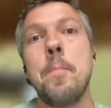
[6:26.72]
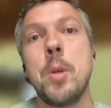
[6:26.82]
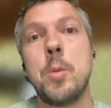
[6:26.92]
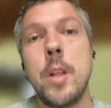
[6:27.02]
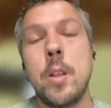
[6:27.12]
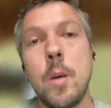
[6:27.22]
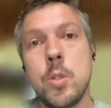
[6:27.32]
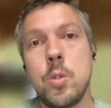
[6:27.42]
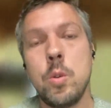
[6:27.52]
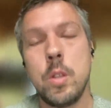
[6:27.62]
But when it
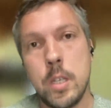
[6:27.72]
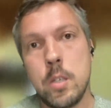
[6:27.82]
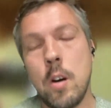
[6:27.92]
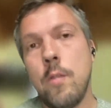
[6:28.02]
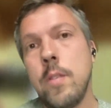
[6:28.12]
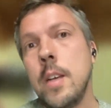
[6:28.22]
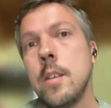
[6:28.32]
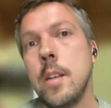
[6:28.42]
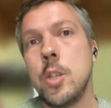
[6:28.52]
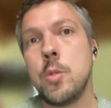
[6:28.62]
comes to this
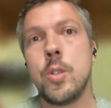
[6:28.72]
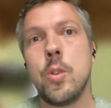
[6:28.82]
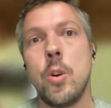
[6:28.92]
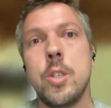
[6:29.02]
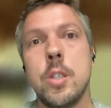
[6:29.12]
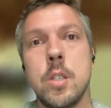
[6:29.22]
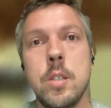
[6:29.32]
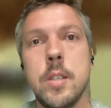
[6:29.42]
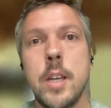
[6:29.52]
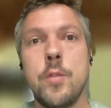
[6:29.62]
conflict and its resurgence
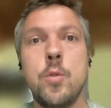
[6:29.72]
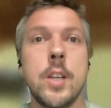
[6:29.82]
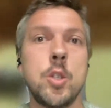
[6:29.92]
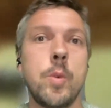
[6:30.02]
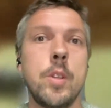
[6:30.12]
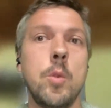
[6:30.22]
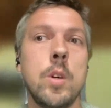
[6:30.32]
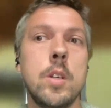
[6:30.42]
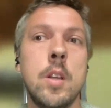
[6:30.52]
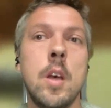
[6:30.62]
since end of
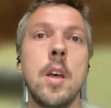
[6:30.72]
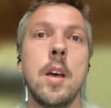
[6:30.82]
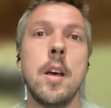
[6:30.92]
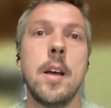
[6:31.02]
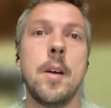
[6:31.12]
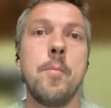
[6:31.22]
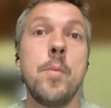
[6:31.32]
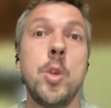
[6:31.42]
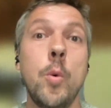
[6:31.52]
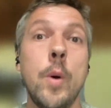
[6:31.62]
2021,
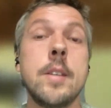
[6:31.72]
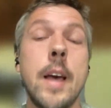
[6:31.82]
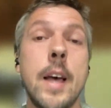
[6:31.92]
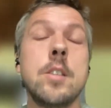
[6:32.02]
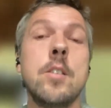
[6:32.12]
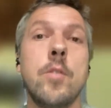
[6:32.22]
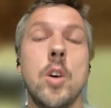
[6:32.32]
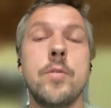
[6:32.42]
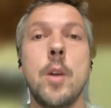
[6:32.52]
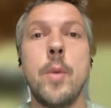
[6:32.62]
US has
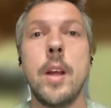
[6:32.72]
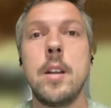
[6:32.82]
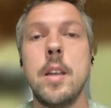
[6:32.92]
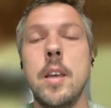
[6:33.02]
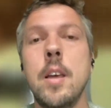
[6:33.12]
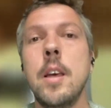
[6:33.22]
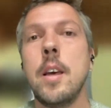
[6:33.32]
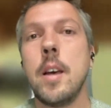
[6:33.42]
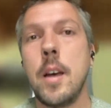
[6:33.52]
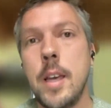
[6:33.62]
involved directly
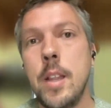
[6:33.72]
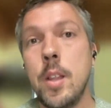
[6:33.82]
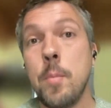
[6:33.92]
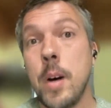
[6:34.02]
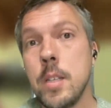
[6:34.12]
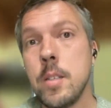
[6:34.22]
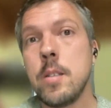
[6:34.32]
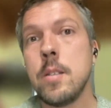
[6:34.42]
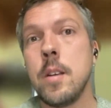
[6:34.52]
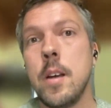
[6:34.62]
in the
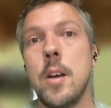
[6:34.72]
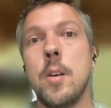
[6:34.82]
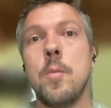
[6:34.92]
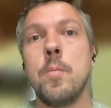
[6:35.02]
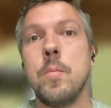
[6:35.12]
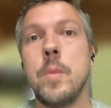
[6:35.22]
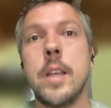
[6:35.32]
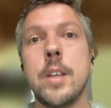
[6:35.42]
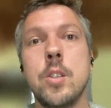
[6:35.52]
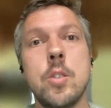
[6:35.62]
past.
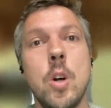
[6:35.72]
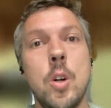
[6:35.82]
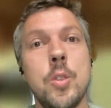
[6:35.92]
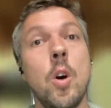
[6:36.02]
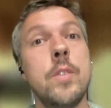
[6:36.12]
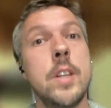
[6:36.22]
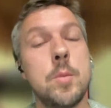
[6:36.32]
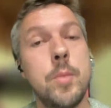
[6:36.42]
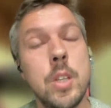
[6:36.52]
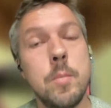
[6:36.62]
It has installed
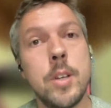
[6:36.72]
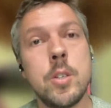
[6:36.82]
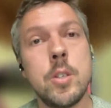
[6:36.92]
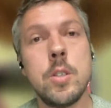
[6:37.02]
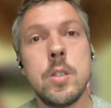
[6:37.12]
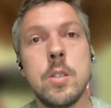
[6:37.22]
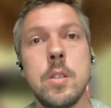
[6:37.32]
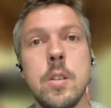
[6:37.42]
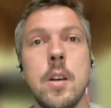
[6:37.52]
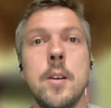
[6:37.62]
confidence building measures.
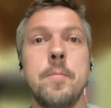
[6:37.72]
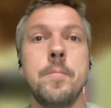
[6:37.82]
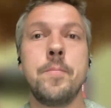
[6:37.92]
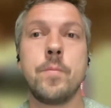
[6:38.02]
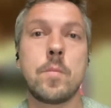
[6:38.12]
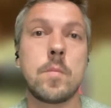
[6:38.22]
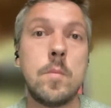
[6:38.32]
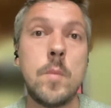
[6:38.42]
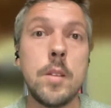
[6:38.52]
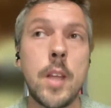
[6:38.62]

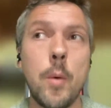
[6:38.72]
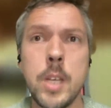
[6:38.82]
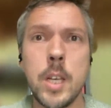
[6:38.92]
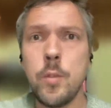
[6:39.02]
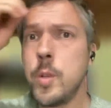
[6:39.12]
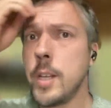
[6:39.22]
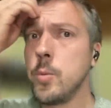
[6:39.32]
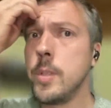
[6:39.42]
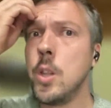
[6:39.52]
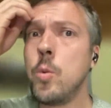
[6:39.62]
That was end of
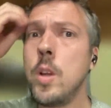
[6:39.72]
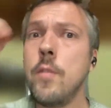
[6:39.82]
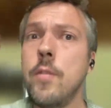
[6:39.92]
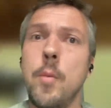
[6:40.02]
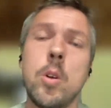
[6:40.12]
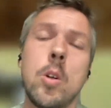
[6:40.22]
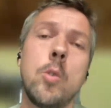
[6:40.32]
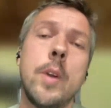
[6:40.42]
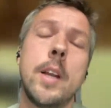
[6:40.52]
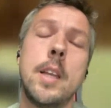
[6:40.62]
2023, if I recall
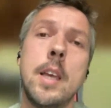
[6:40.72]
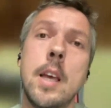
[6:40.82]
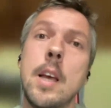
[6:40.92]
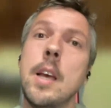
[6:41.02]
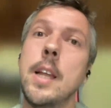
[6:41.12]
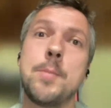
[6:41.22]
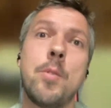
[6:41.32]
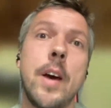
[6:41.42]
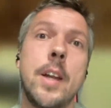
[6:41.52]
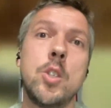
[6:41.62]
correctly. It has
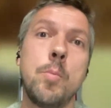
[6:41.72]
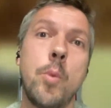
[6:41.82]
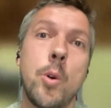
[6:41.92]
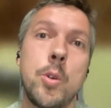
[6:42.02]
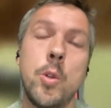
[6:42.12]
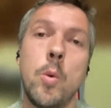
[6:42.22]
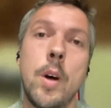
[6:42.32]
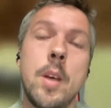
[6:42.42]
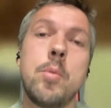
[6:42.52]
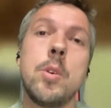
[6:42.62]
provided support to the
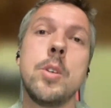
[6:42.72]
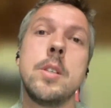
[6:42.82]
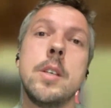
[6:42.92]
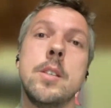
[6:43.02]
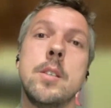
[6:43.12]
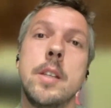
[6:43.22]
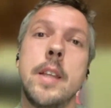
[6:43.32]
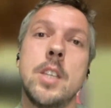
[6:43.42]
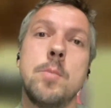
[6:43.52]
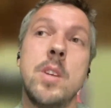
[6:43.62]
Rwanda process. It
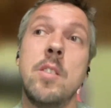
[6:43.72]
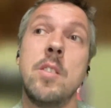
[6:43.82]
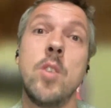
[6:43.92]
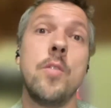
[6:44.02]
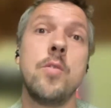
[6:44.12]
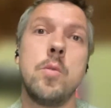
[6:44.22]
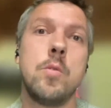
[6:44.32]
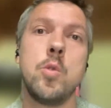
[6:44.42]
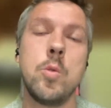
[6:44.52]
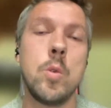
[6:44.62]
has been involved
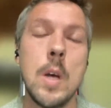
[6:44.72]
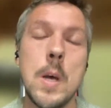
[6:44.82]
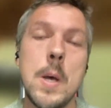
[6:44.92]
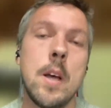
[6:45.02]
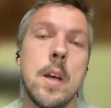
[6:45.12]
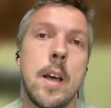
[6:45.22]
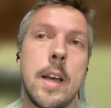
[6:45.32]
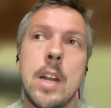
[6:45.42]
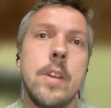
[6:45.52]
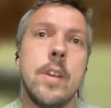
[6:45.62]
through a
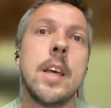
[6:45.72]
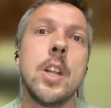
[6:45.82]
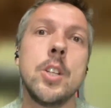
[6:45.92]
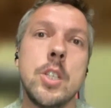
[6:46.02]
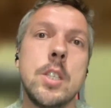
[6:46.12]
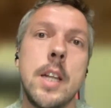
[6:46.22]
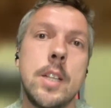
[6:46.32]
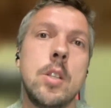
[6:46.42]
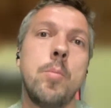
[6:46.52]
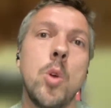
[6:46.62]
kind of intelligence-led
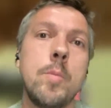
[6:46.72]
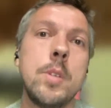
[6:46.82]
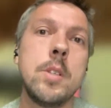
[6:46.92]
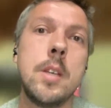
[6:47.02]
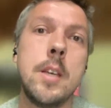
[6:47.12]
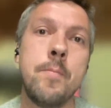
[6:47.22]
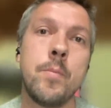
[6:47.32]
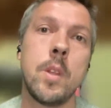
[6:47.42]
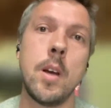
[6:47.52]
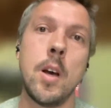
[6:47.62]
diplomacy,
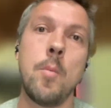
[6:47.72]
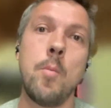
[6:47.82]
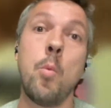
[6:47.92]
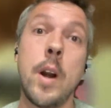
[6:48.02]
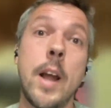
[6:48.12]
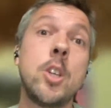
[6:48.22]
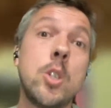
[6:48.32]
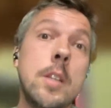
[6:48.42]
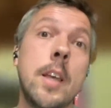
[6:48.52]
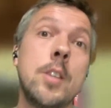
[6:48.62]
where
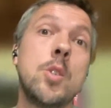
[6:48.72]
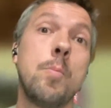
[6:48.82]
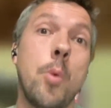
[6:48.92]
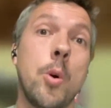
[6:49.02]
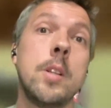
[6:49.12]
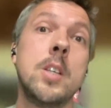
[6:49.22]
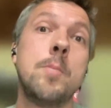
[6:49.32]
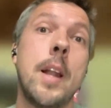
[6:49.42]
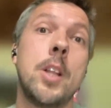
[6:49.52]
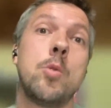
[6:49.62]
actually they supported these
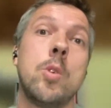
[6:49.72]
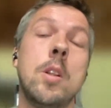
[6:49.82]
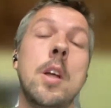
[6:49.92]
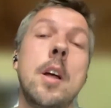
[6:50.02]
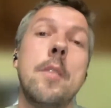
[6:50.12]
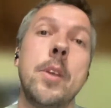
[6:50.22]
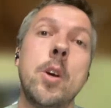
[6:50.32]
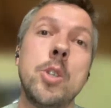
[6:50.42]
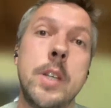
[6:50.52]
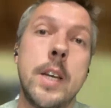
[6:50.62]
bilateral
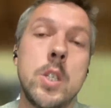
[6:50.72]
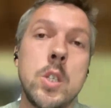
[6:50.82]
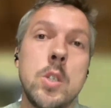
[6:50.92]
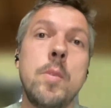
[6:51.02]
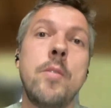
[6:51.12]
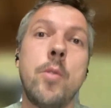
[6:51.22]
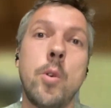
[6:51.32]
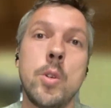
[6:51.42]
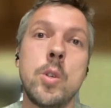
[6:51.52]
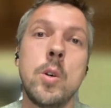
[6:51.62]
negotiations
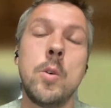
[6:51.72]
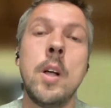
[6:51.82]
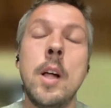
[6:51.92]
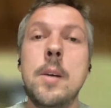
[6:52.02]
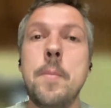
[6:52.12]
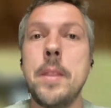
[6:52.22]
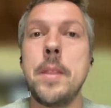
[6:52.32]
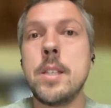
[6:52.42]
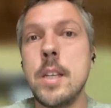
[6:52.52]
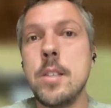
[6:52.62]
before. So in
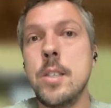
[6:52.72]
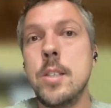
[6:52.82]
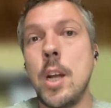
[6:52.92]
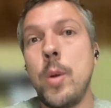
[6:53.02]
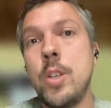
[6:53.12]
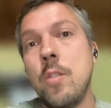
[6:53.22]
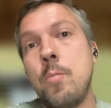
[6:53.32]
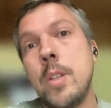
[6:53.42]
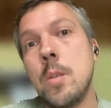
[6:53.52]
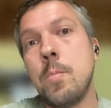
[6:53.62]
that sense, this declaration
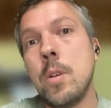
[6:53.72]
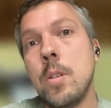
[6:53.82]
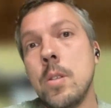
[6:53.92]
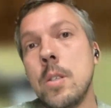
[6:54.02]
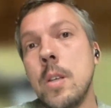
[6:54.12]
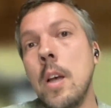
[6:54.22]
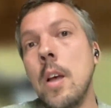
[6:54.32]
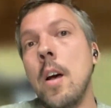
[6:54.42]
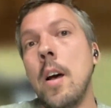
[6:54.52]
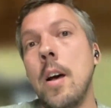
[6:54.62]
of principles
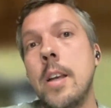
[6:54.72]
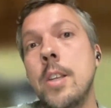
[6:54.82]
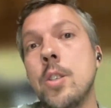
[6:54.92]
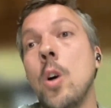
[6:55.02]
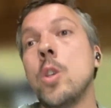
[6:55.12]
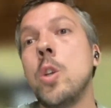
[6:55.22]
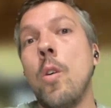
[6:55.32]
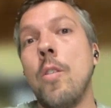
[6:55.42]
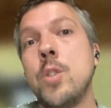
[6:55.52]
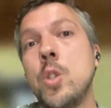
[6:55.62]
is
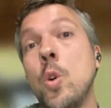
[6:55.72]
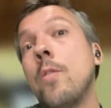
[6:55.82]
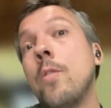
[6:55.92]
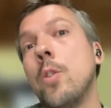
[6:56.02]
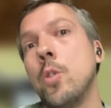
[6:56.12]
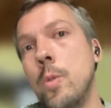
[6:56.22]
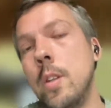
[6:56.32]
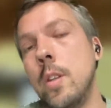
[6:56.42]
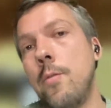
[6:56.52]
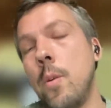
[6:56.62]
also of sort of
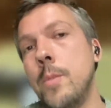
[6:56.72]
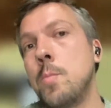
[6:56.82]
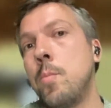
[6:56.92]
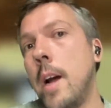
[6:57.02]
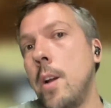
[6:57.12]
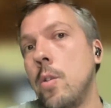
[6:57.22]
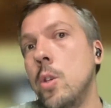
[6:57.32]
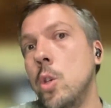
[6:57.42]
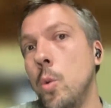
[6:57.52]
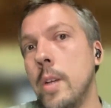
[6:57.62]
continuity from these prior
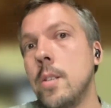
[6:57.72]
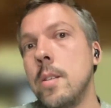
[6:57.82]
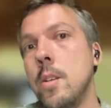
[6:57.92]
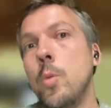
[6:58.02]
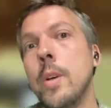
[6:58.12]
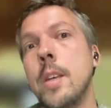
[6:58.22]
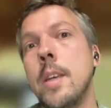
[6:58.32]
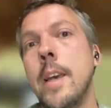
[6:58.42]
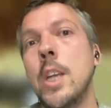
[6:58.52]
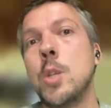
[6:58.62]
US
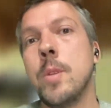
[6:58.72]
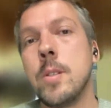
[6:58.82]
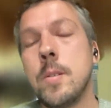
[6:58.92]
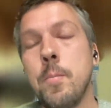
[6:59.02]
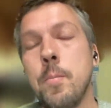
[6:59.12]
engagements.